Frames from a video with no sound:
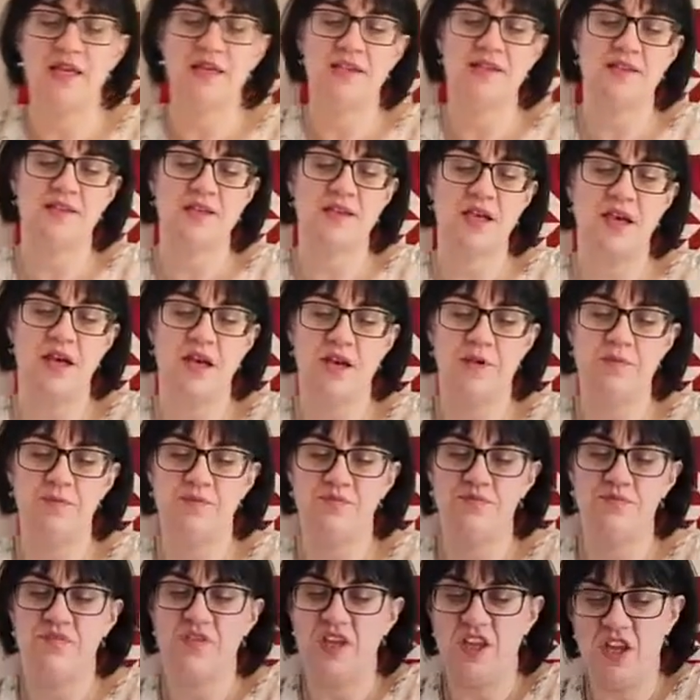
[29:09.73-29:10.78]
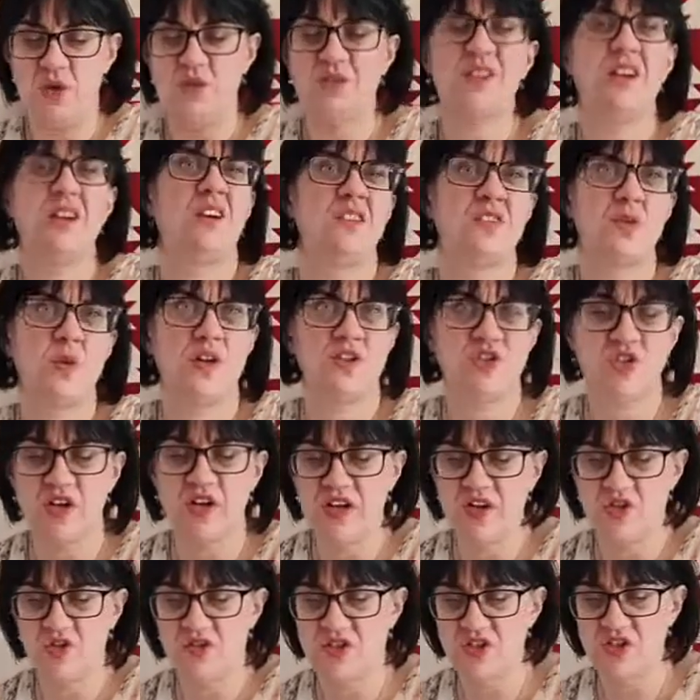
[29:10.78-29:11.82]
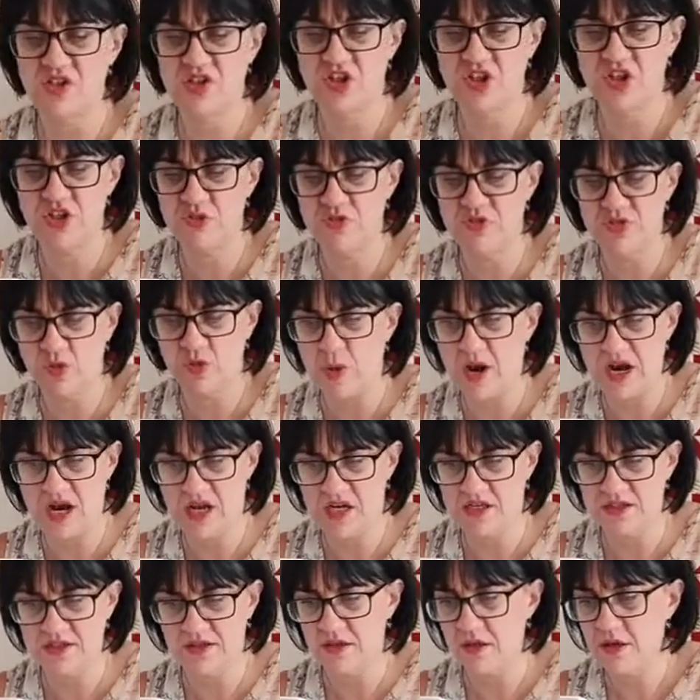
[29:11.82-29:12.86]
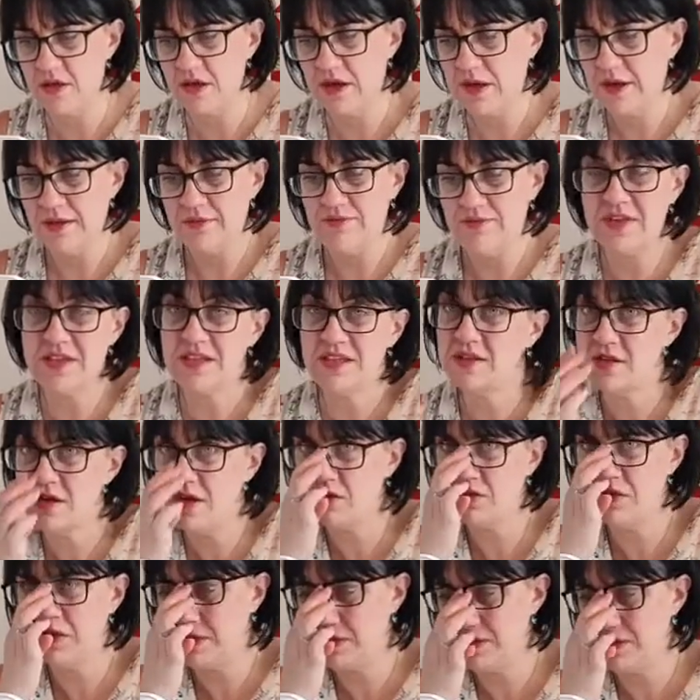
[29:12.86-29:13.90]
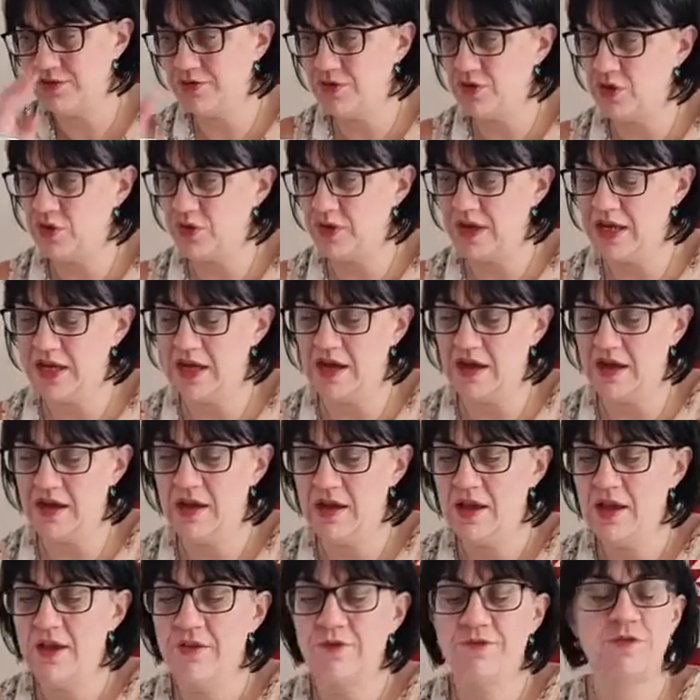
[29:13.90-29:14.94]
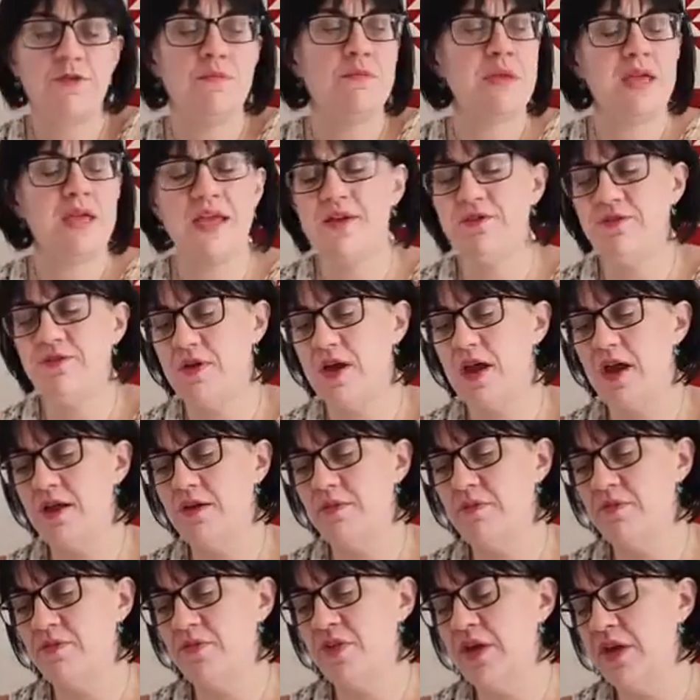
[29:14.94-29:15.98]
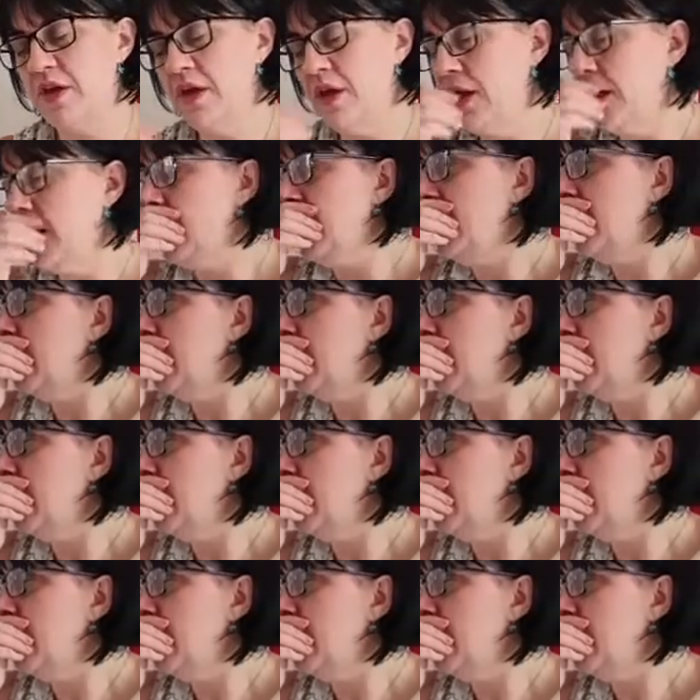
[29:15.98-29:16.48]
is um yeah, it's half square triangles and two squares there's nothing difficult here for me um the